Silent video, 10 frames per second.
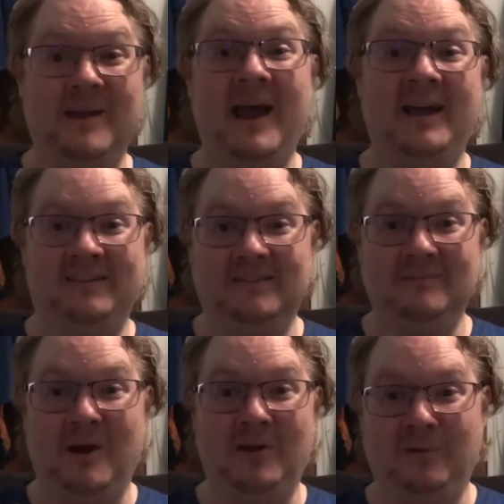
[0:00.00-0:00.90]
passed
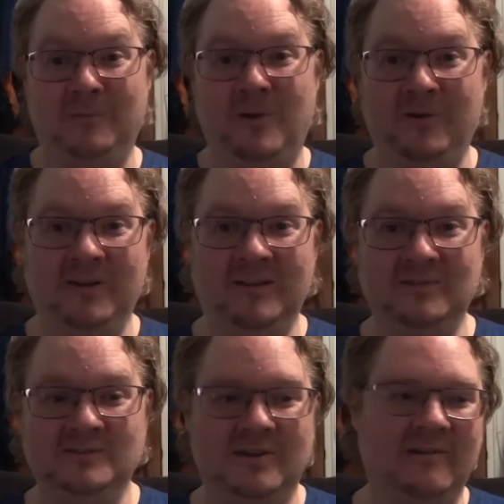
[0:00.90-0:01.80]
in My Little Pony and
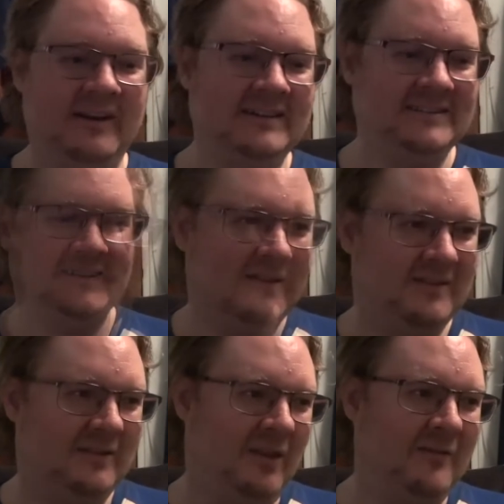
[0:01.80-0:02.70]
New Generation.
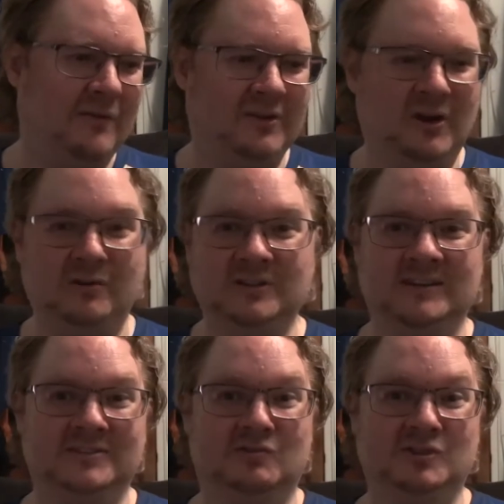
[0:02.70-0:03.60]
The level of technology
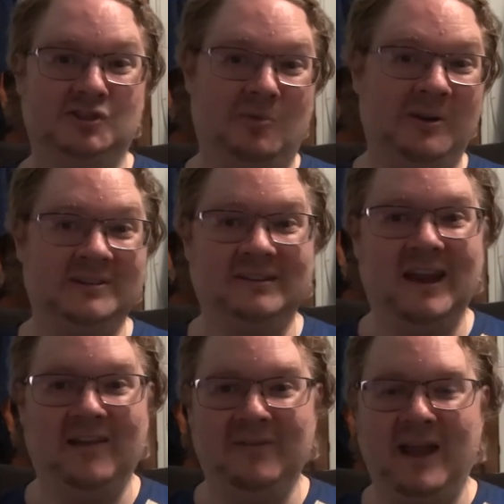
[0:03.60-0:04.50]
has increased so much that,
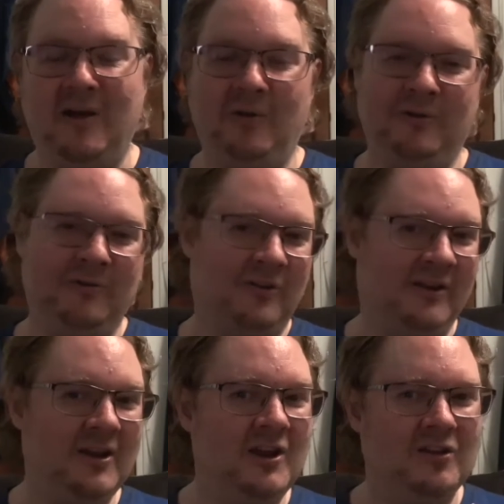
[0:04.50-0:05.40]
yeah, now there's
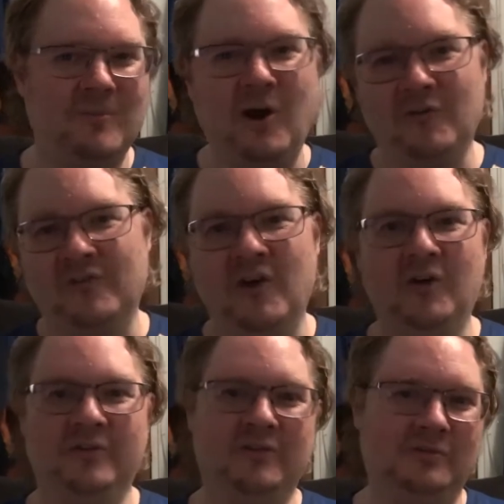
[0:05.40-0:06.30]
like
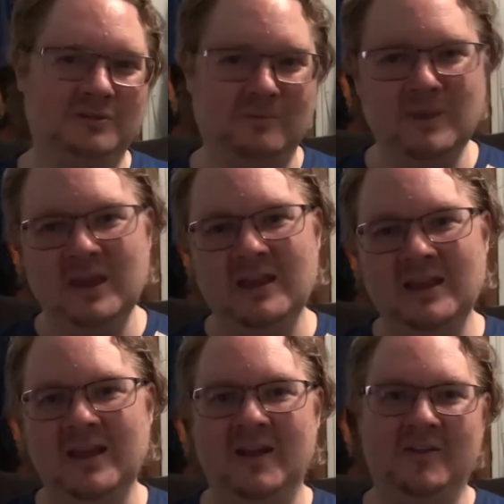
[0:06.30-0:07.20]
smartphones, social
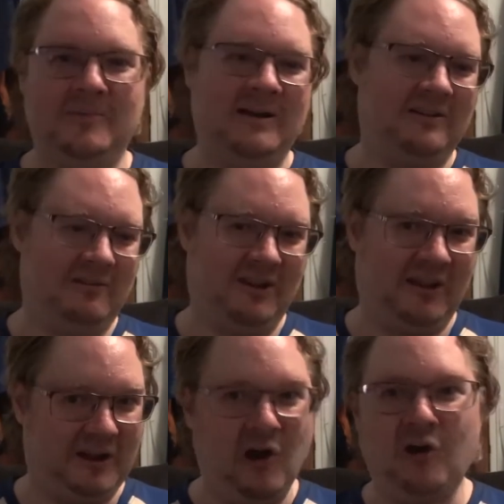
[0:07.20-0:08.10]
media. They're practically at
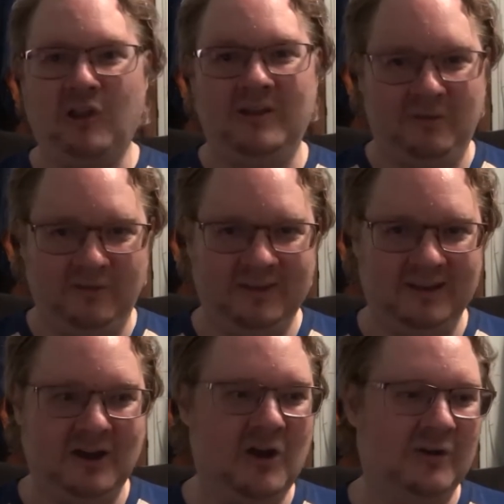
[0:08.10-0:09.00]
like our level of
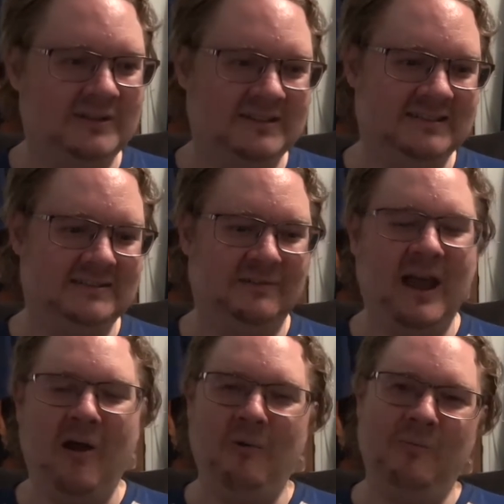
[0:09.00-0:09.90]
technology. So now,